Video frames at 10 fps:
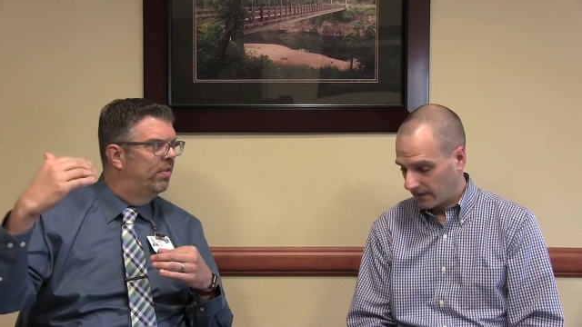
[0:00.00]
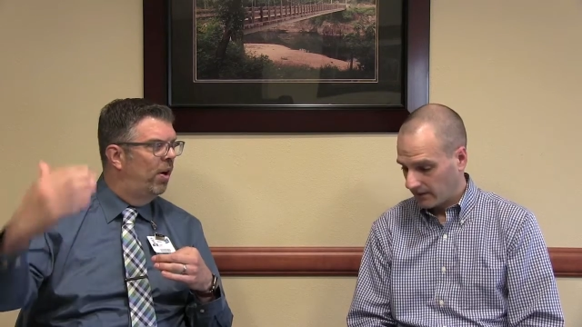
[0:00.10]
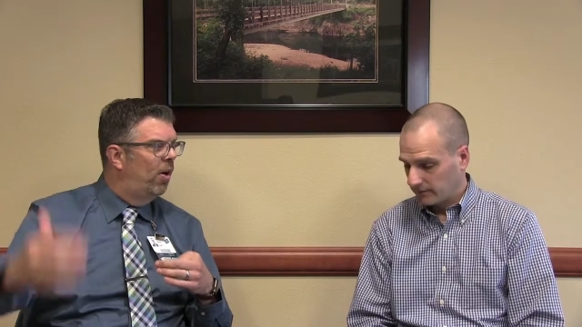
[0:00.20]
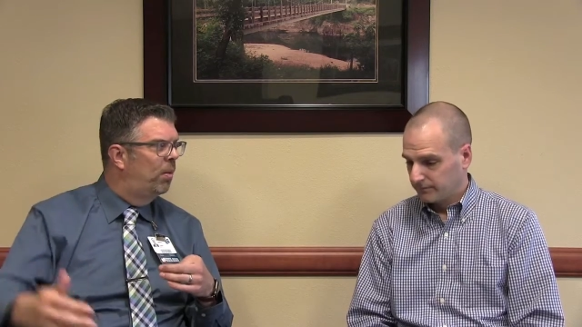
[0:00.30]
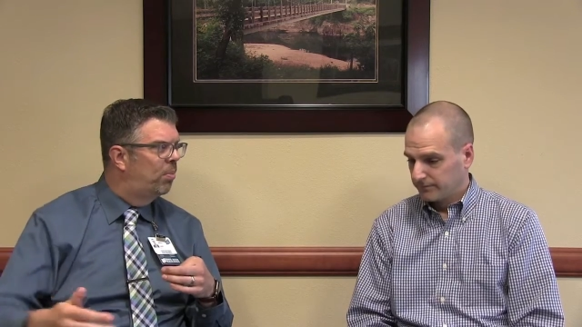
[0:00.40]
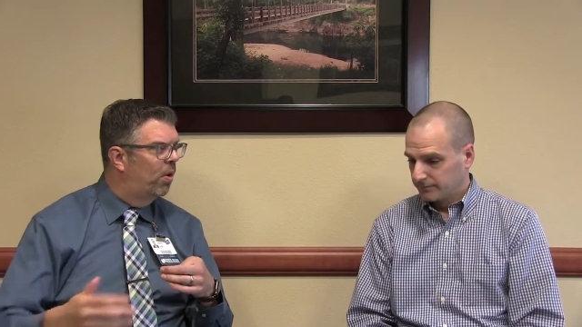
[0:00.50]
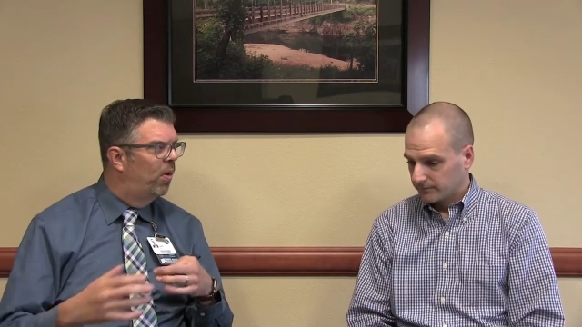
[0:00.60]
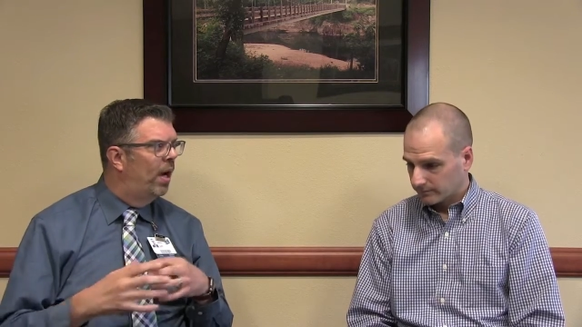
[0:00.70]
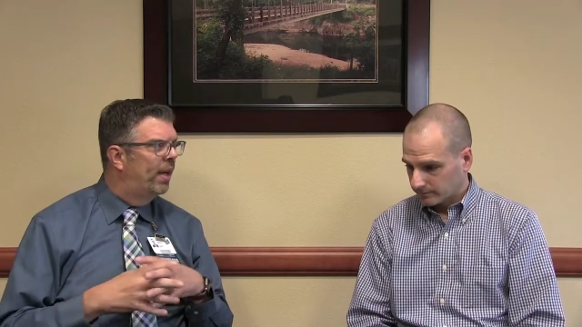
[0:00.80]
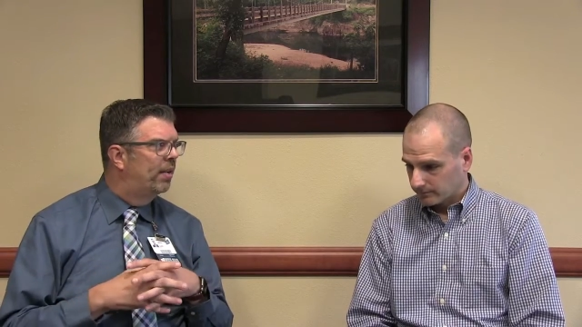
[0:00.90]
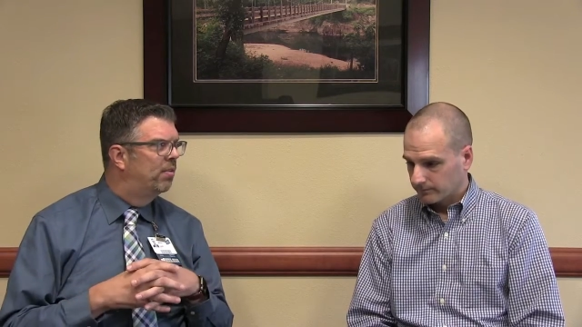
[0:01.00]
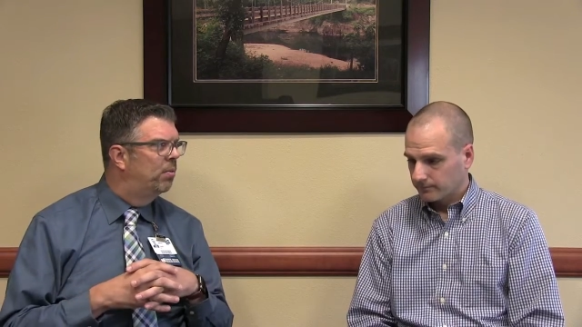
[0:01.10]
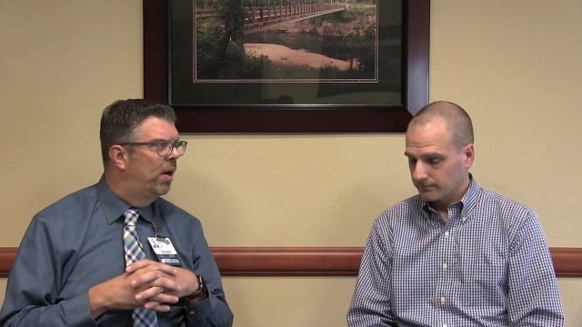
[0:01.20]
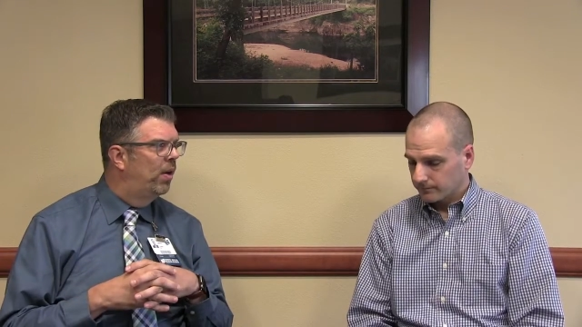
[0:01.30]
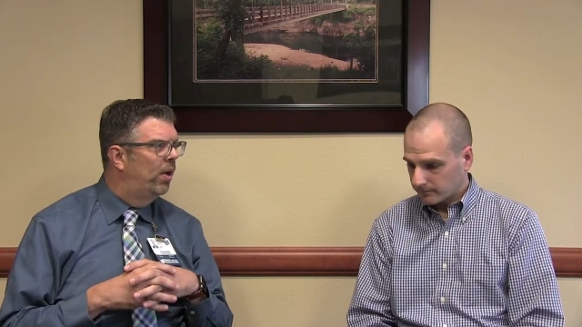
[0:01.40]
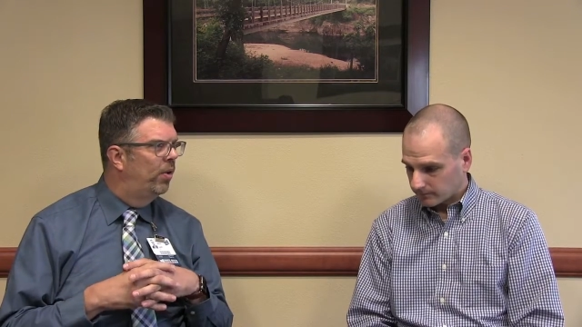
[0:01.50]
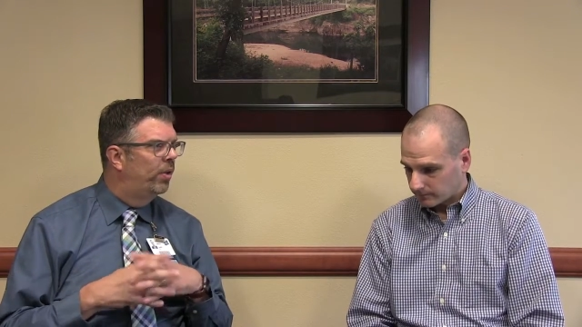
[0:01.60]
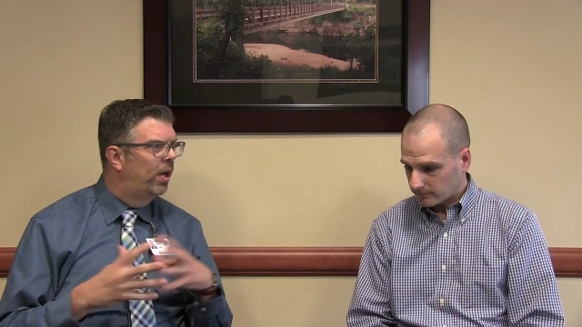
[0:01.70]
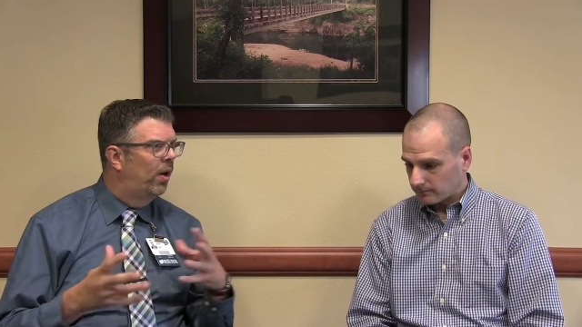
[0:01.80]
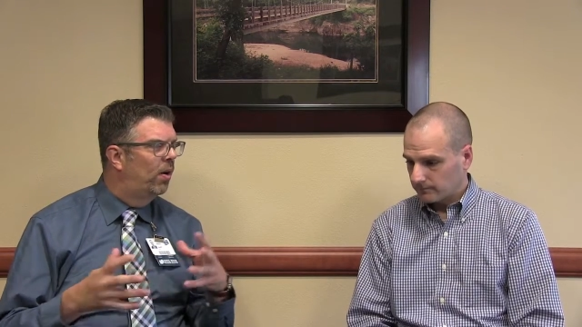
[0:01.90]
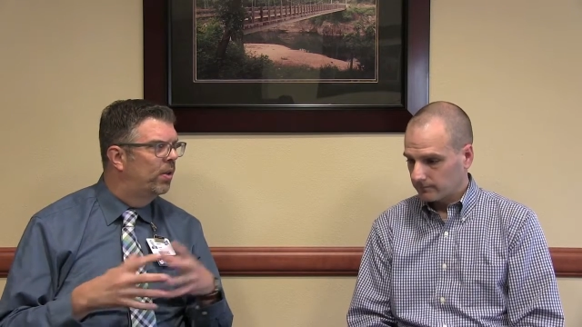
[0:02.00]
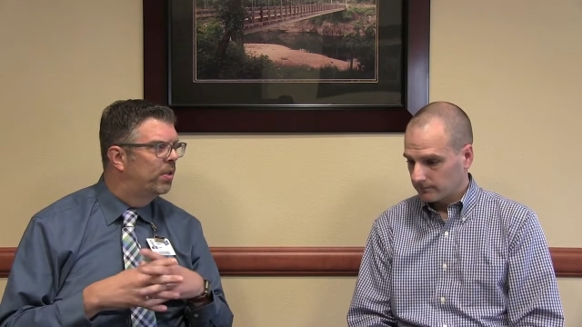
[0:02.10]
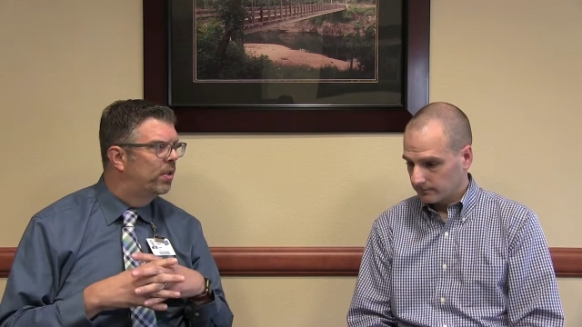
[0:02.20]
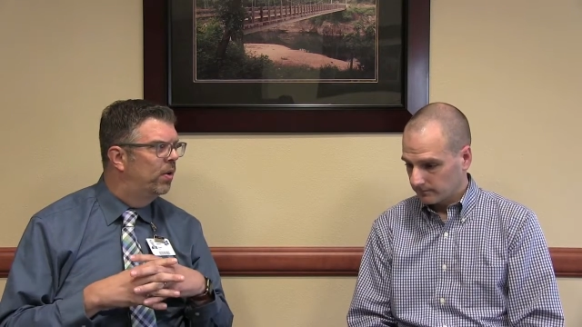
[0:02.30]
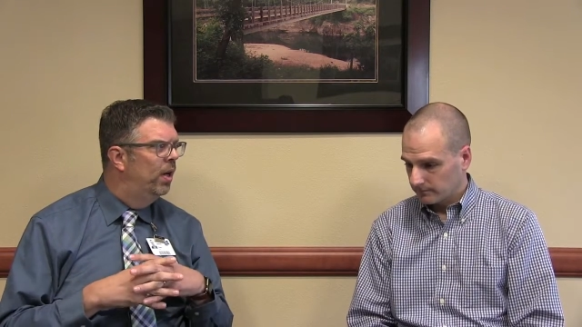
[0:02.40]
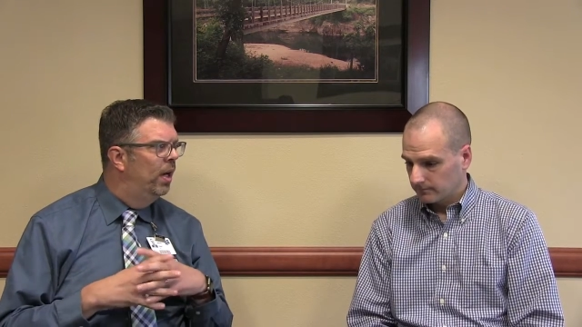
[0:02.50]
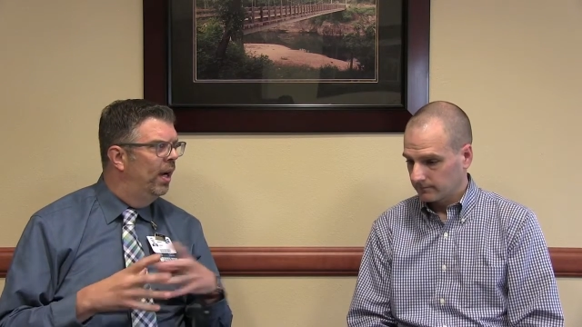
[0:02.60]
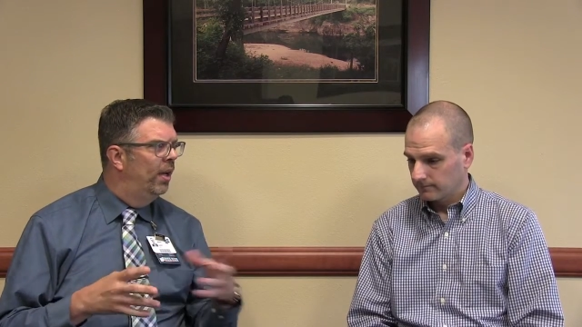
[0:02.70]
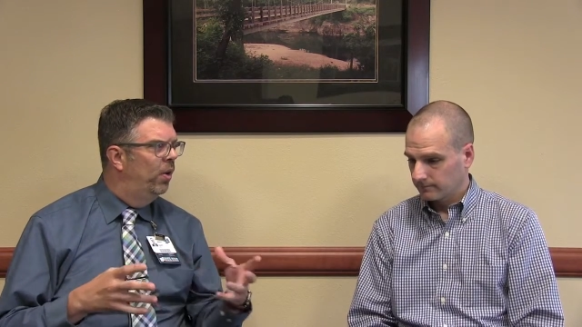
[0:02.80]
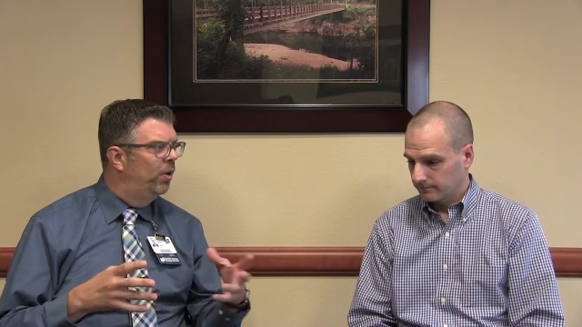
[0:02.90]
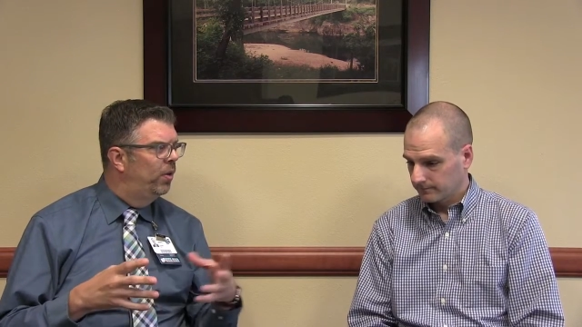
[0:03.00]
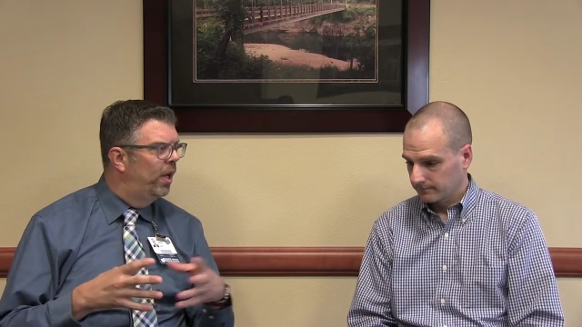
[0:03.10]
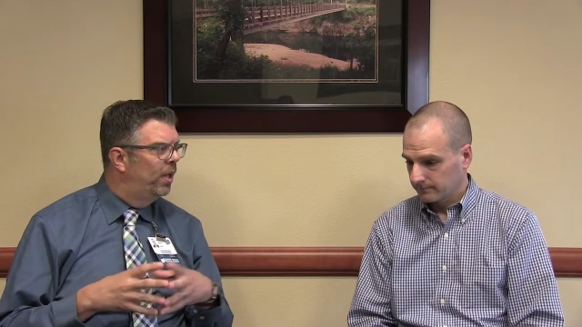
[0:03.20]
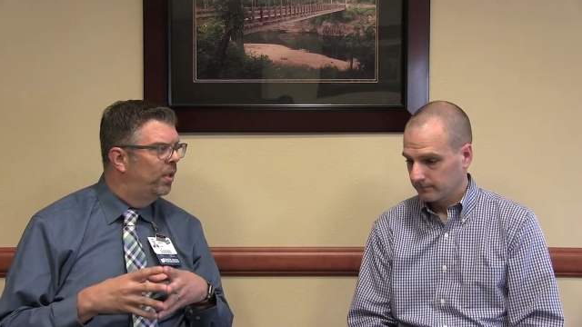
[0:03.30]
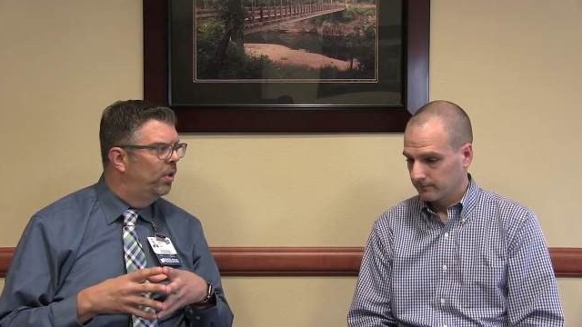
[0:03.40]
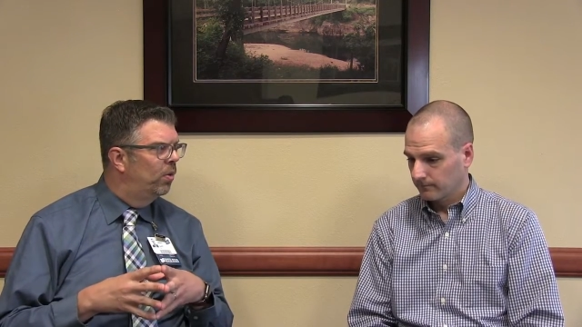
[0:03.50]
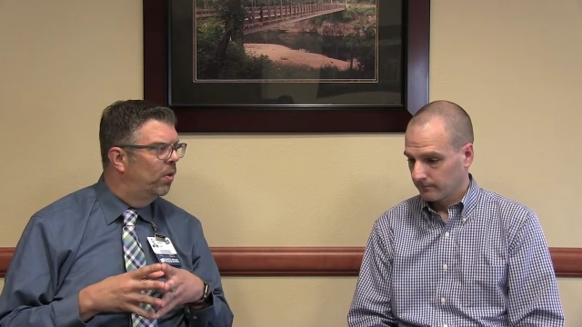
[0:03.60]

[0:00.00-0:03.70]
Speaker 1: very proactive about healthcare. And so I know you had you